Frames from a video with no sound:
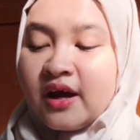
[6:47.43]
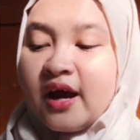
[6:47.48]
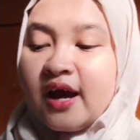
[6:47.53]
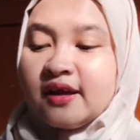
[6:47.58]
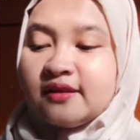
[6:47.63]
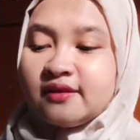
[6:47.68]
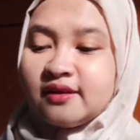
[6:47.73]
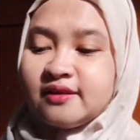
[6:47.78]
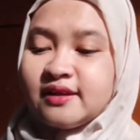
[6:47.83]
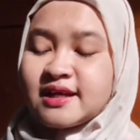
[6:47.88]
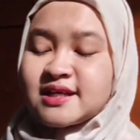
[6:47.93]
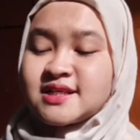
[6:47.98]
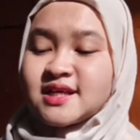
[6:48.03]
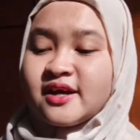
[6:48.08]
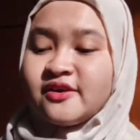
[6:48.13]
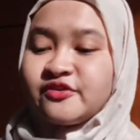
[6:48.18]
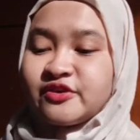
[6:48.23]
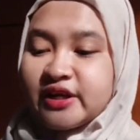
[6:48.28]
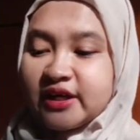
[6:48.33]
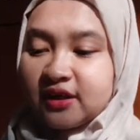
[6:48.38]
And the next
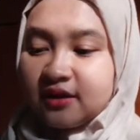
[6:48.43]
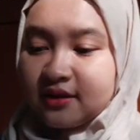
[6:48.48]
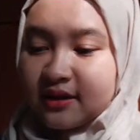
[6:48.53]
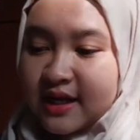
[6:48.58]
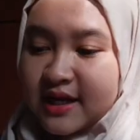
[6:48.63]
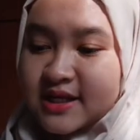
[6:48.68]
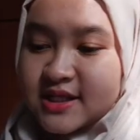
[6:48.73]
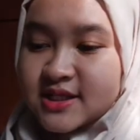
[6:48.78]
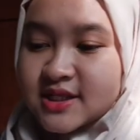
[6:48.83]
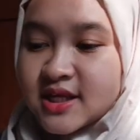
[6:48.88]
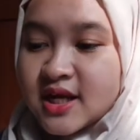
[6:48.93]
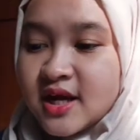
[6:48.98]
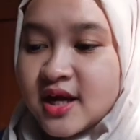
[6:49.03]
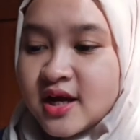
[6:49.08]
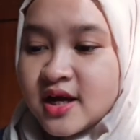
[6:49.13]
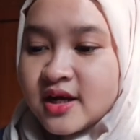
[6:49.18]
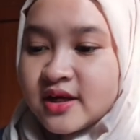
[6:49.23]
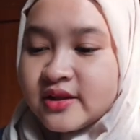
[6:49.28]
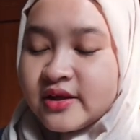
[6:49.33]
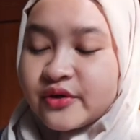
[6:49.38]
article is
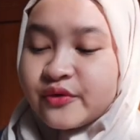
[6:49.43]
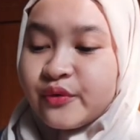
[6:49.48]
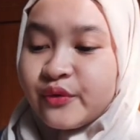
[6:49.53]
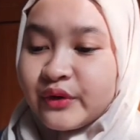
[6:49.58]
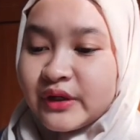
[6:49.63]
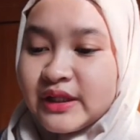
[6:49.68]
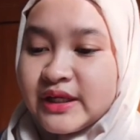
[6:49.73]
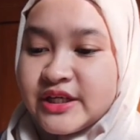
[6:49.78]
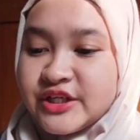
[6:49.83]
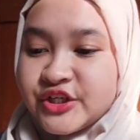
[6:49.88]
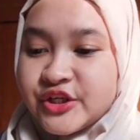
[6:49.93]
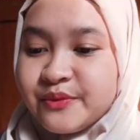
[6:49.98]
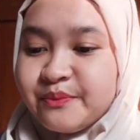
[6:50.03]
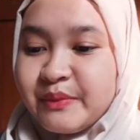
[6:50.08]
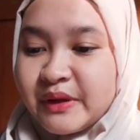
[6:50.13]
the correlation